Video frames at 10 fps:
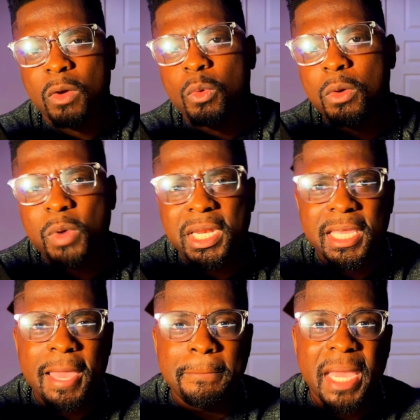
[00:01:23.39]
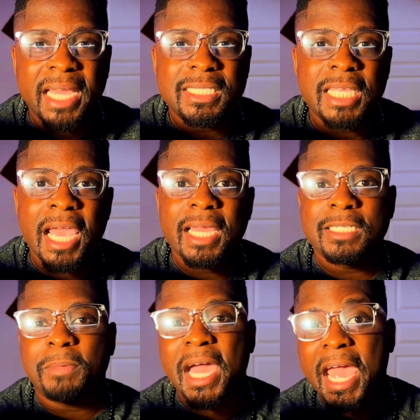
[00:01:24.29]
And one way to get past that
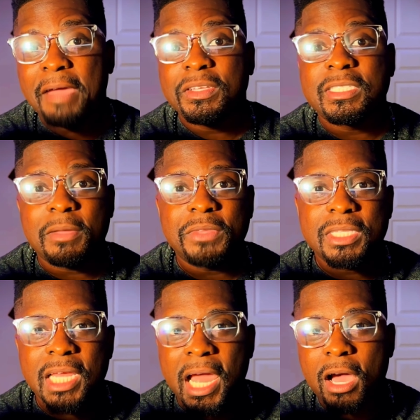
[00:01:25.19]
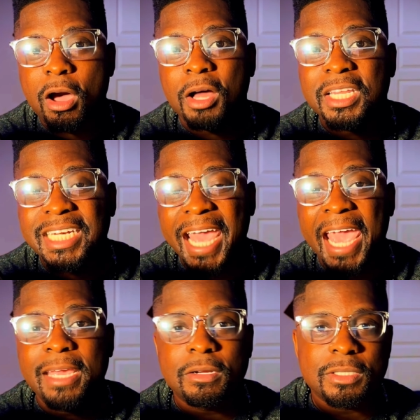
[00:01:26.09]
is by having something that I call an
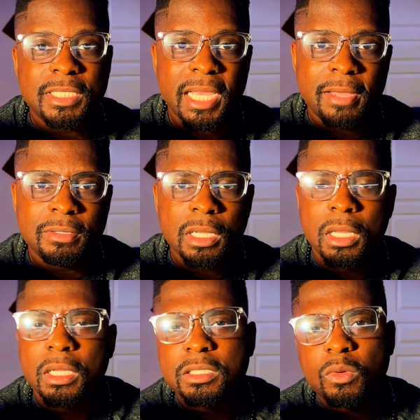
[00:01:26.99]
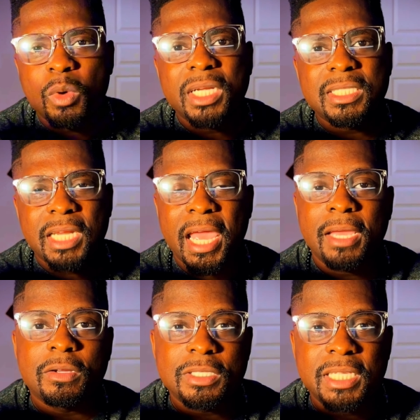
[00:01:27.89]
anchor sound. So what is an
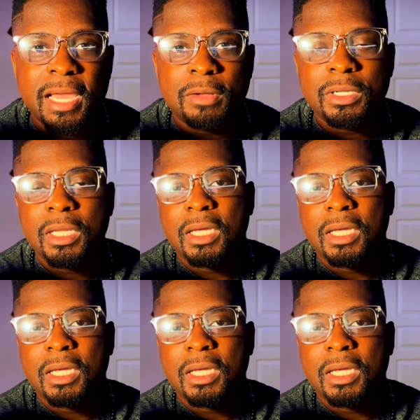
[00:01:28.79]
anchor sound?